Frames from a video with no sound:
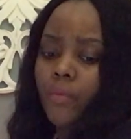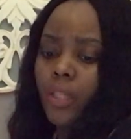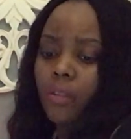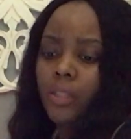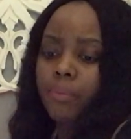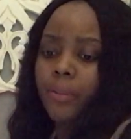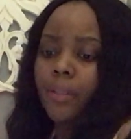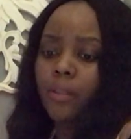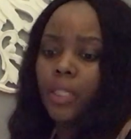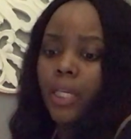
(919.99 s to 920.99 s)
Holy
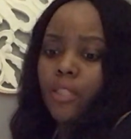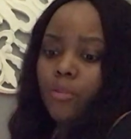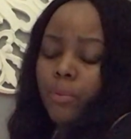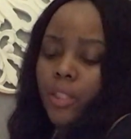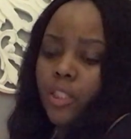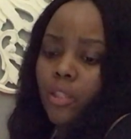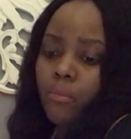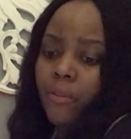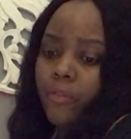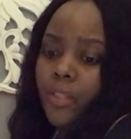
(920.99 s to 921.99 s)
Spirit, Holy Angel, please show
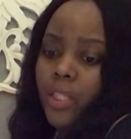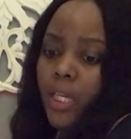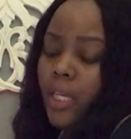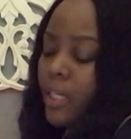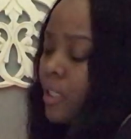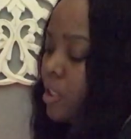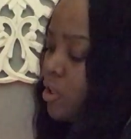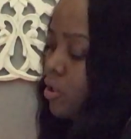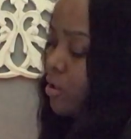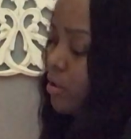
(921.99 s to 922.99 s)
me for Sag.